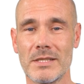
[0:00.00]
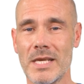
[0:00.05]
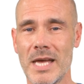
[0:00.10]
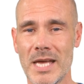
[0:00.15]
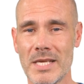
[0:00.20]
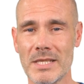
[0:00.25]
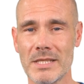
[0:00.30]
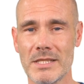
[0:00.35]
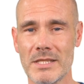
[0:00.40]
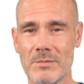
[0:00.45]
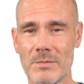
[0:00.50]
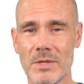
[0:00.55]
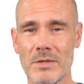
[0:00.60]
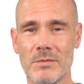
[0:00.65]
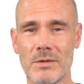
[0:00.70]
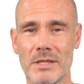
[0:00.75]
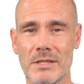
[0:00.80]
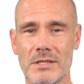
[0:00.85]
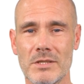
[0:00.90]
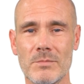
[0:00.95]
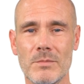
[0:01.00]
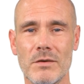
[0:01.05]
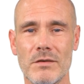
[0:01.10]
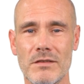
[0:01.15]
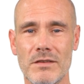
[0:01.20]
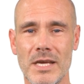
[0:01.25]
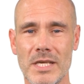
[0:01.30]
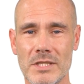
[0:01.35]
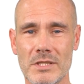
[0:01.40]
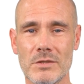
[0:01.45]
an experienced
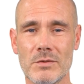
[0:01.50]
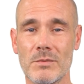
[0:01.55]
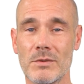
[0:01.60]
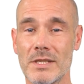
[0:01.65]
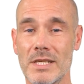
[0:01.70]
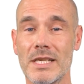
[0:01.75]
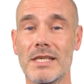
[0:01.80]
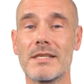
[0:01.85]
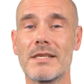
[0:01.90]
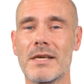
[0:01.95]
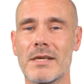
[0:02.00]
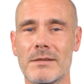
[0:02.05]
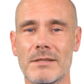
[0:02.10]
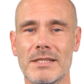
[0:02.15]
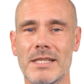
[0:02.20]
professional canine